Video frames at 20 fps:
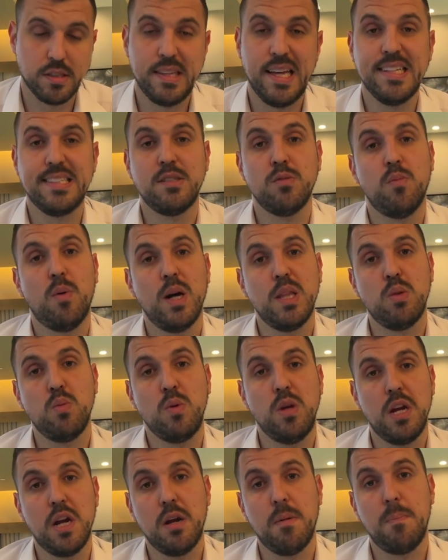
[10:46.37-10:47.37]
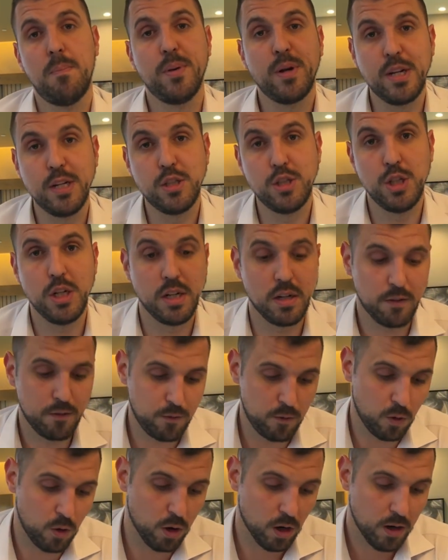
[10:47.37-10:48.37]
That's what we are
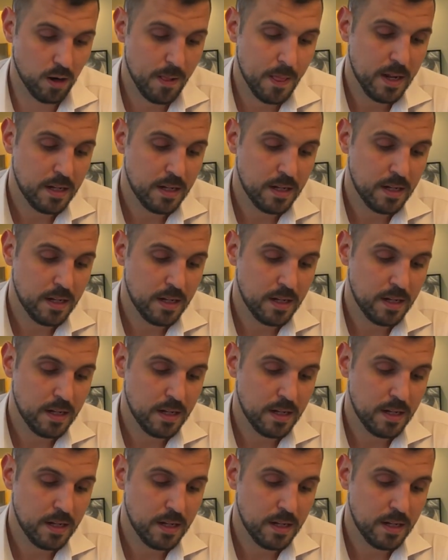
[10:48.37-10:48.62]
preaching for.